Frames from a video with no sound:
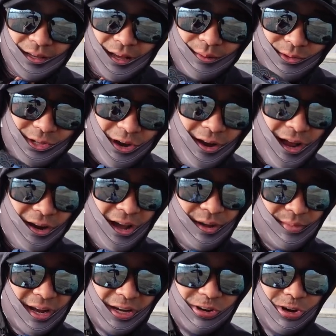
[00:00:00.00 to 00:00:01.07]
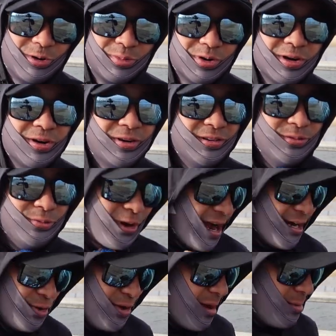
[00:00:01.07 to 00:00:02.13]
I'm sorry I don't have my GoPro. Well,
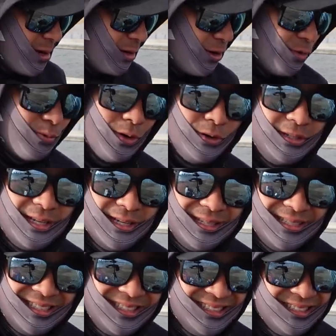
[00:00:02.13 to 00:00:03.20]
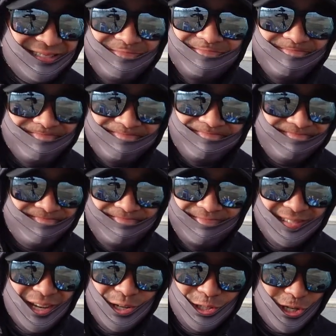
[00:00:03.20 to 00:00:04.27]
I do have my GoPro, just
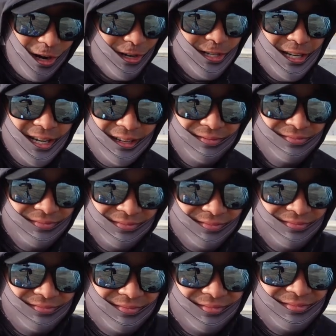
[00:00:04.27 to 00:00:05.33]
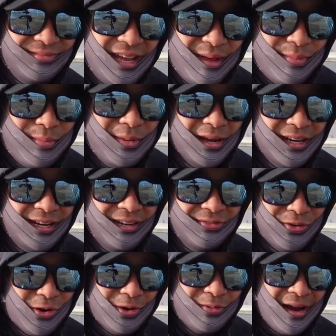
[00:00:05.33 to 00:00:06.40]
no charging capability
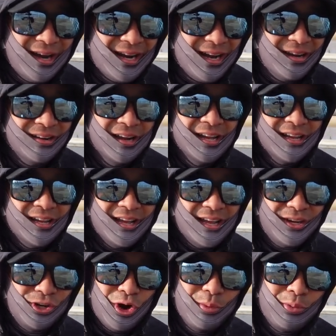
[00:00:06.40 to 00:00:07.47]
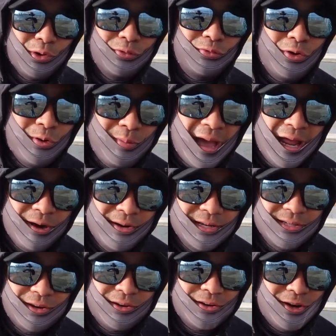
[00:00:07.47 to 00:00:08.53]
for it right now. And GoPro four
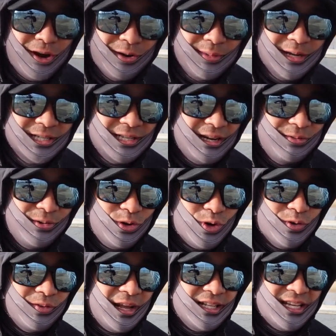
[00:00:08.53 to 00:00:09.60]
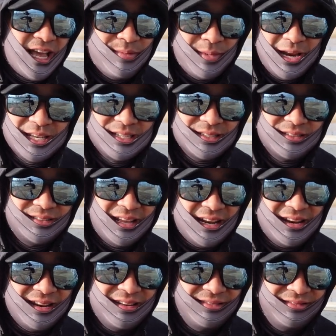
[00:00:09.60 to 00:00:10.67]
batteries are garbage. They record for like ten minutes,
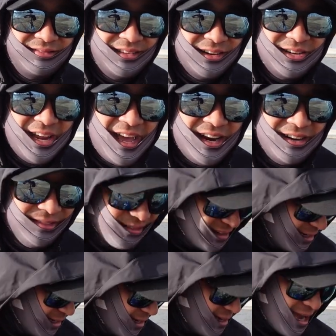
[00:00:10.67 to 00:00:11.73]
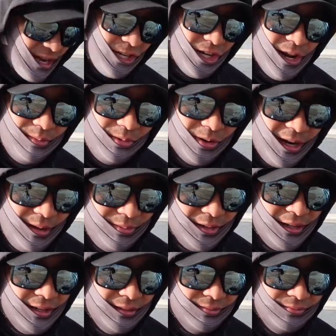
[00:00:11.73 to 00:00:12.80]
then they're dead. I should upgrade,
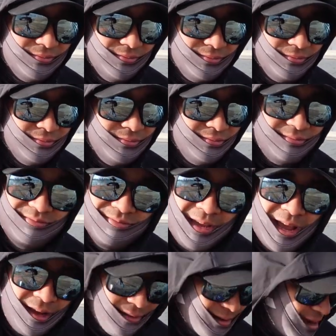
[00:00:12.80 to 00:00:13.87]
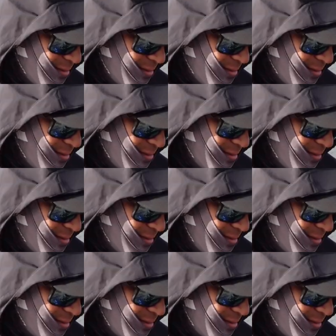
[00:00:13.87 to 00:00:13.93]
but meh.